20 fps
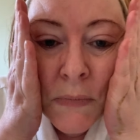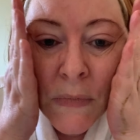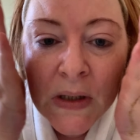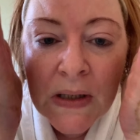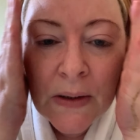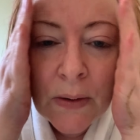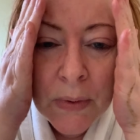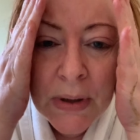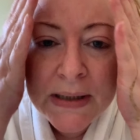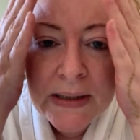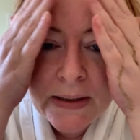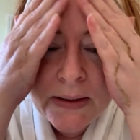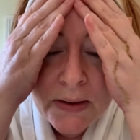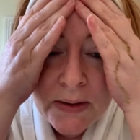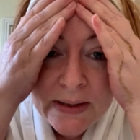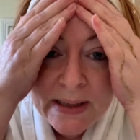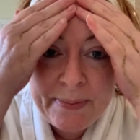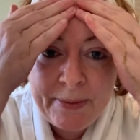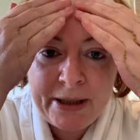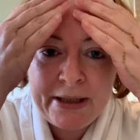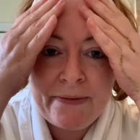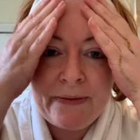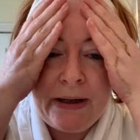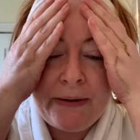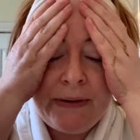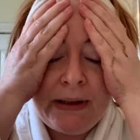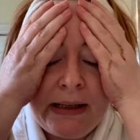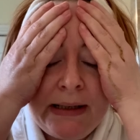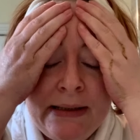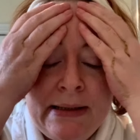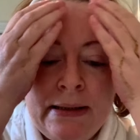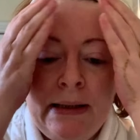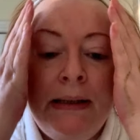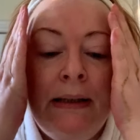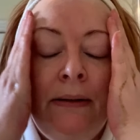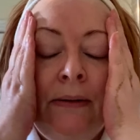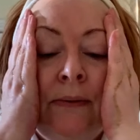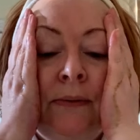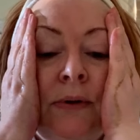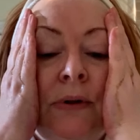So once it's all spread around
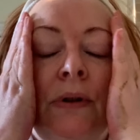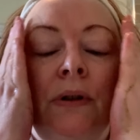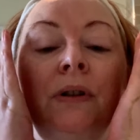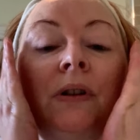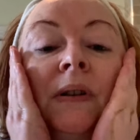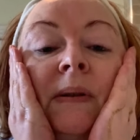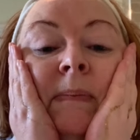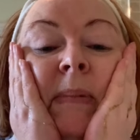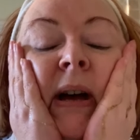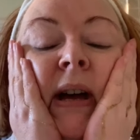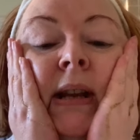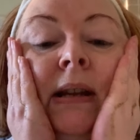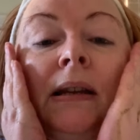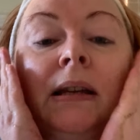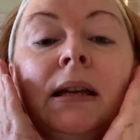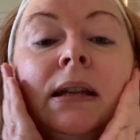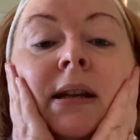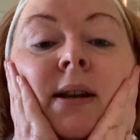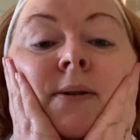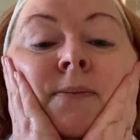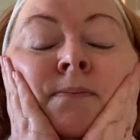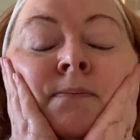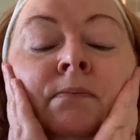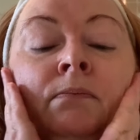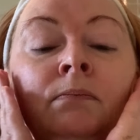nicely, just patting it in.